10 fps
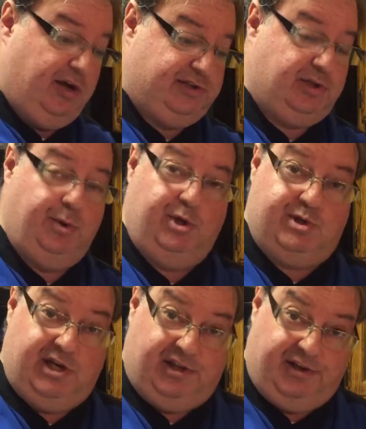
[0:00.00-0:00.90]
and also a
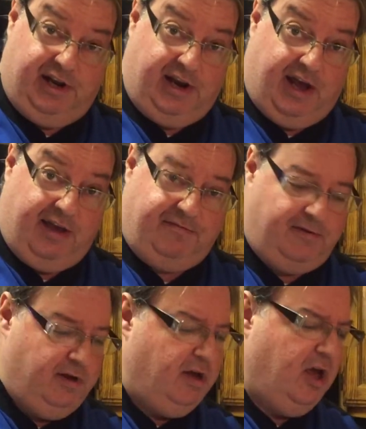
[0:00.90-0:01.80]
utility
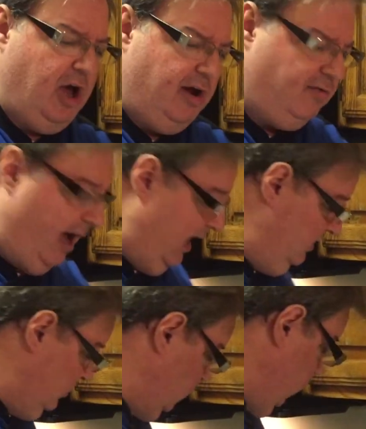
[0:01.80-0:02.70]
knife.
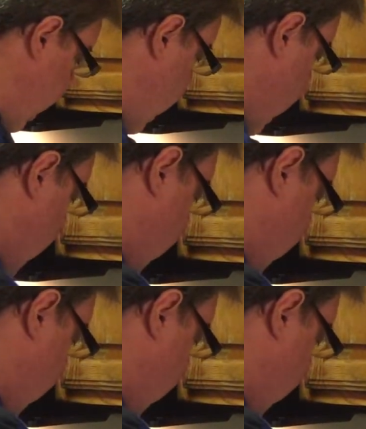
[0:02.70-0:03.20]
Honestly,